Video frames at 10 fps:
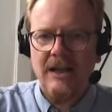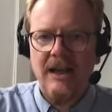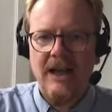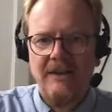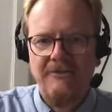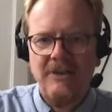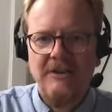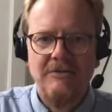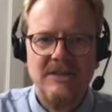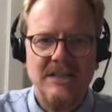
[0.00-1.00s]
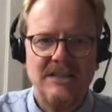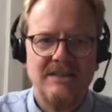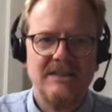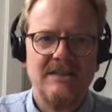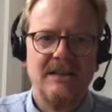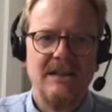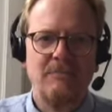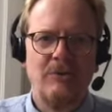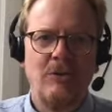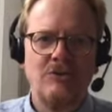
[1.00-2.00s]
and frequentist
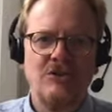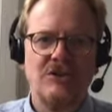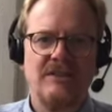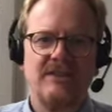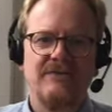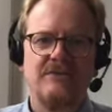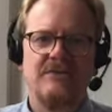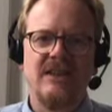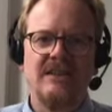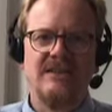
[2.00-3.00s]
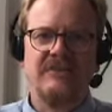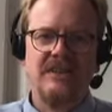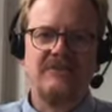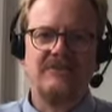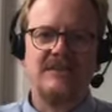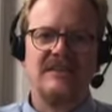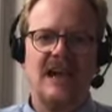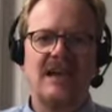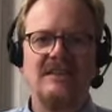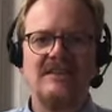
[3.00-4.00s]
approaches to scientific inference
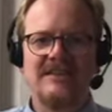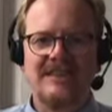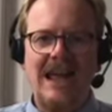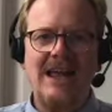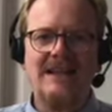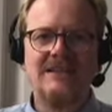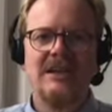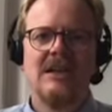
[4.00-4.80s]
understand